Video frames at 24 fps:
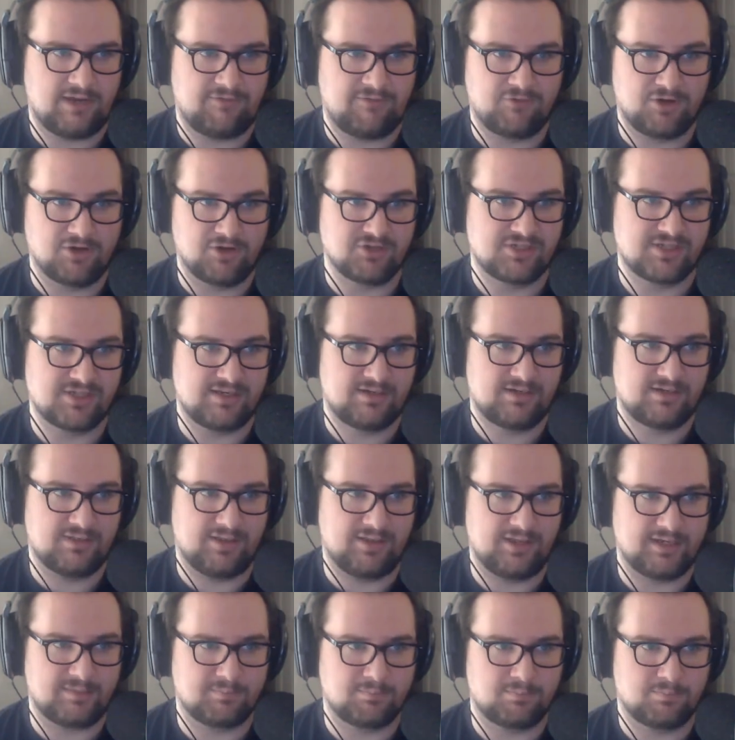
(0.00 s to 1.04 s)
you're interested in
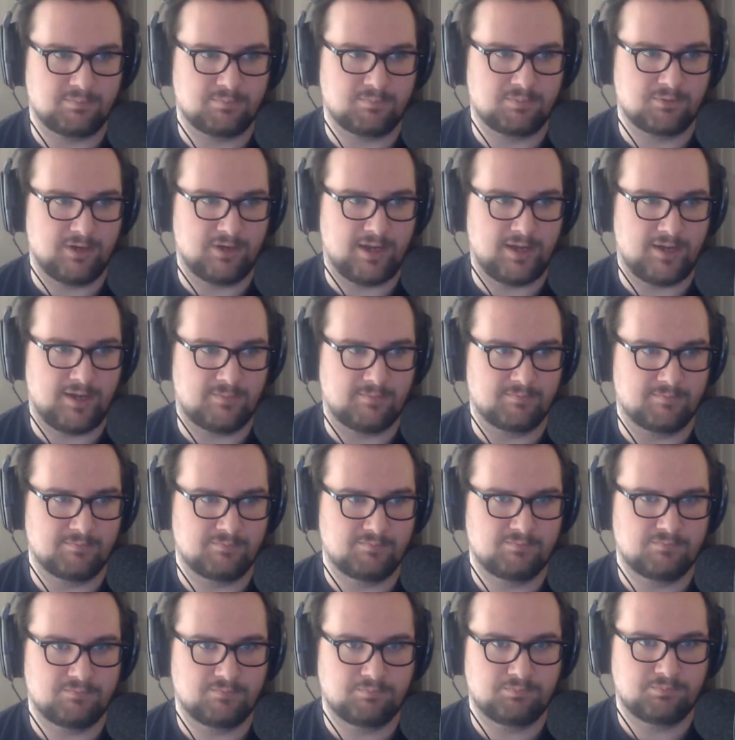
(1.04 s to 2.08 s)
like
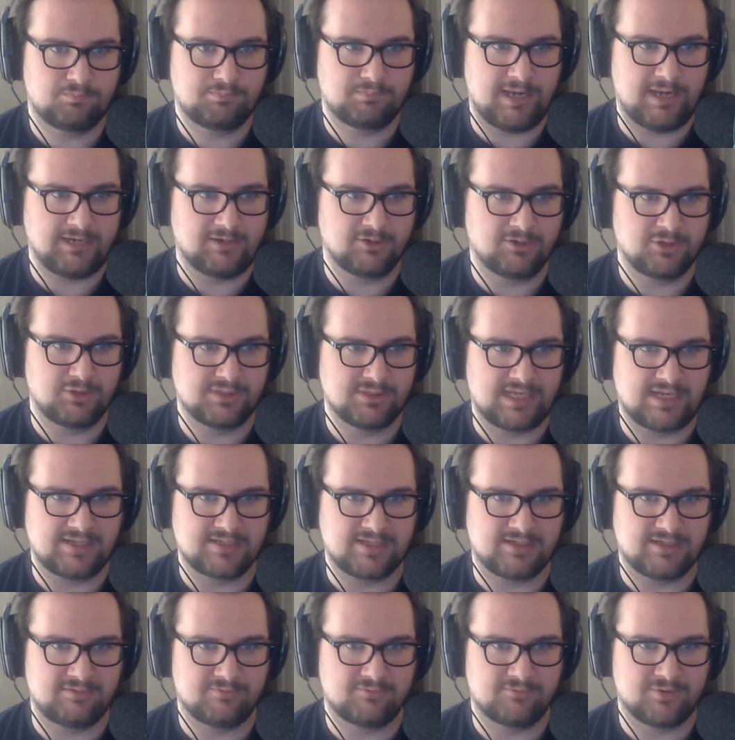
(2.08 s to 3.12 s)
getting your 2 cents
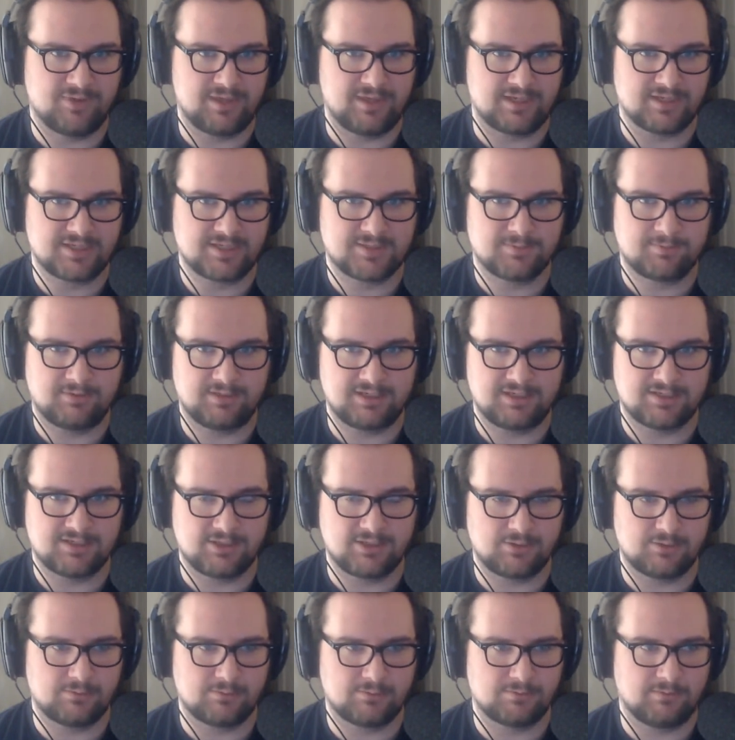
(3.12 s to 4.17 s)
in for this, please
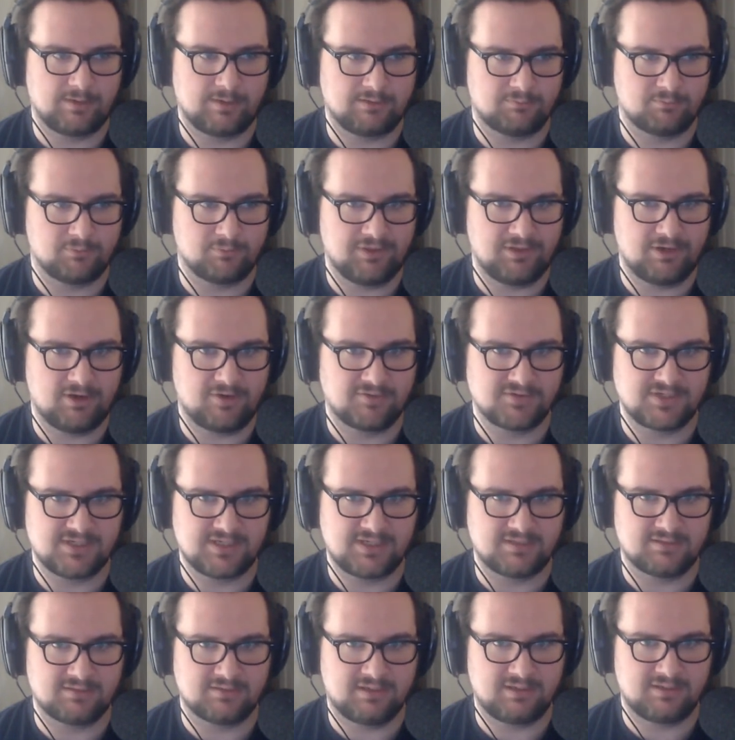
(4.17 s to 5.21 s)
do like read the RFC
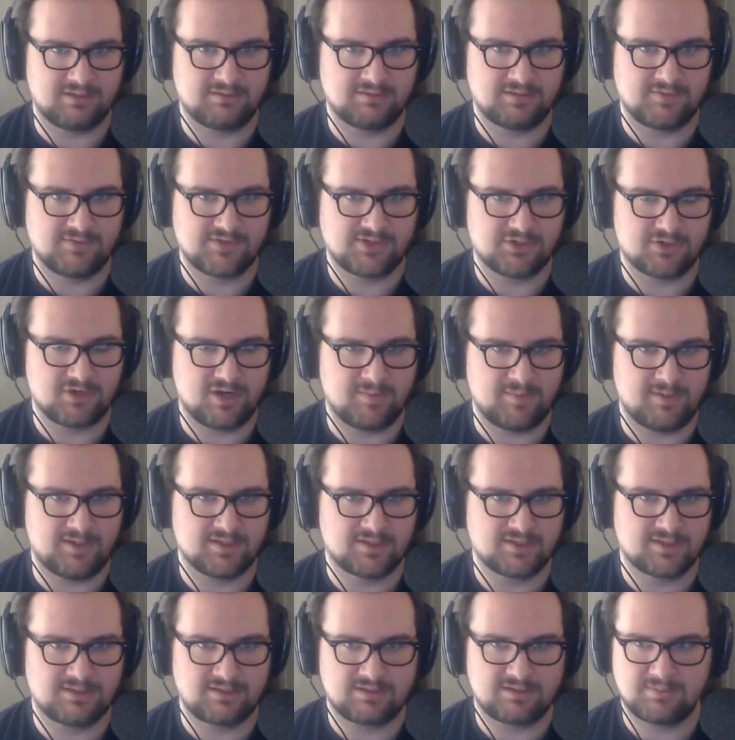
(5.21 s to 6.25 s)
and give us your
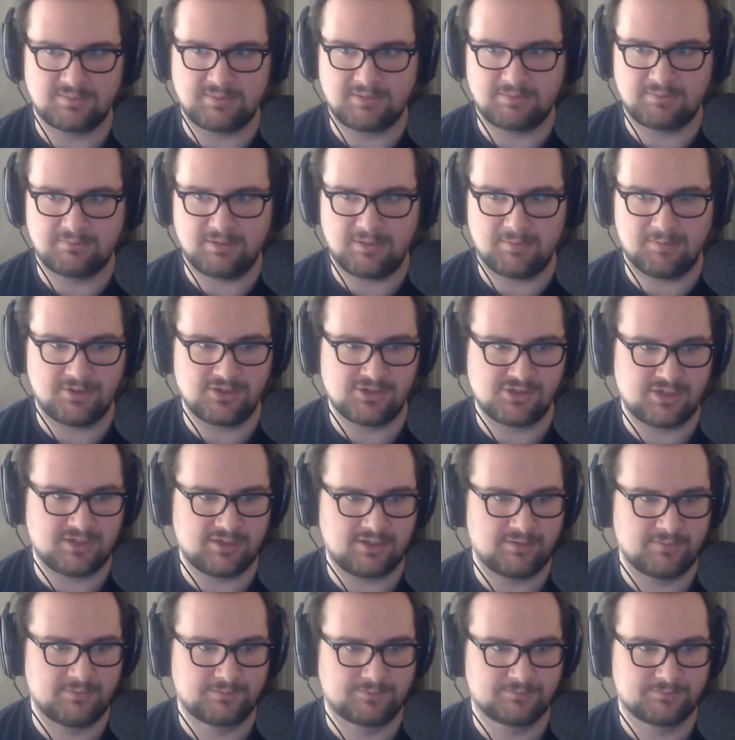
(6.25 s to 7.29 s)
comments. It's be appreciated.